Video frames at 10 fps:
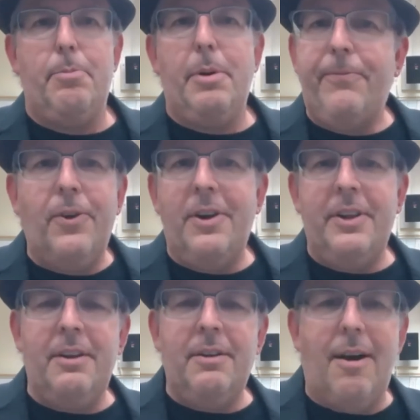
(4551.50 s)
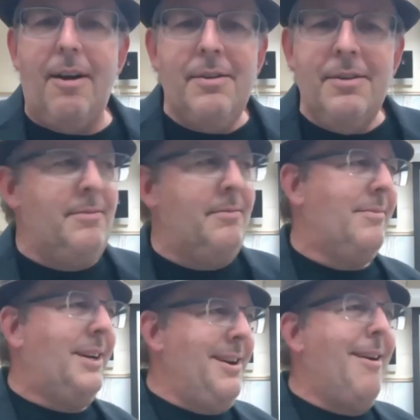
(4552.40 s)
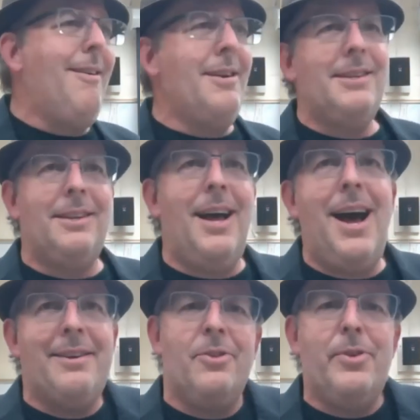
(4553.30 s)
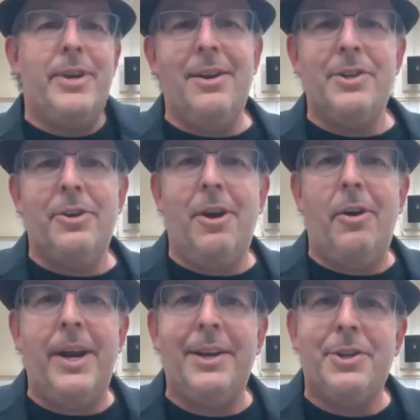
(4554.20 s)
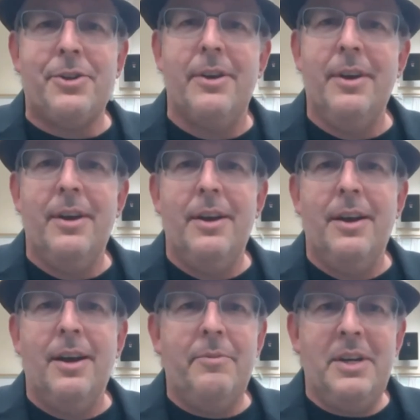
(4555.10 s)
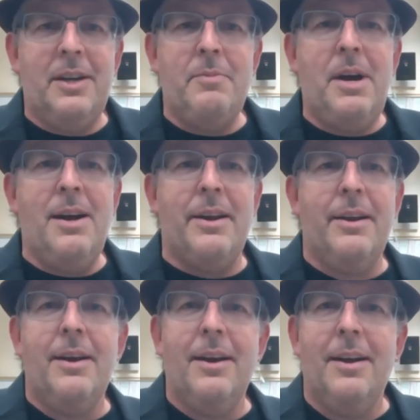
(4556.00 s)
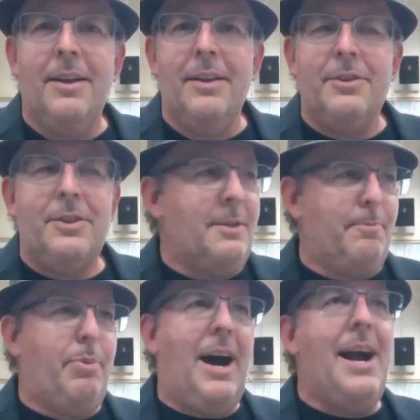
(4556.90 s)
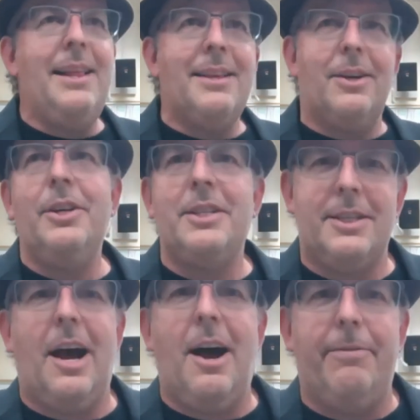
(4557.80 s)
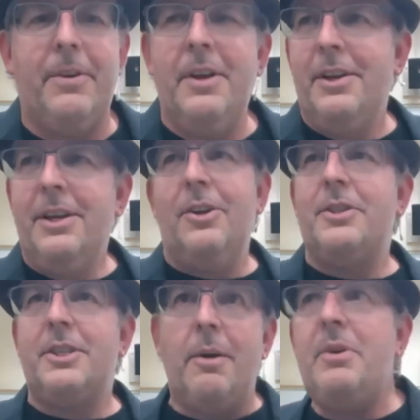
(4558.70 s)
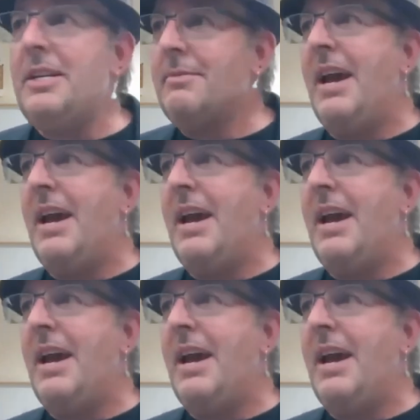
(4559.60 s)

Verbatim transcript: But for a little garden, a yard is a lot. And who cares? You're all rich. I mean, come on. Just buy the good stuff. You know, somebody's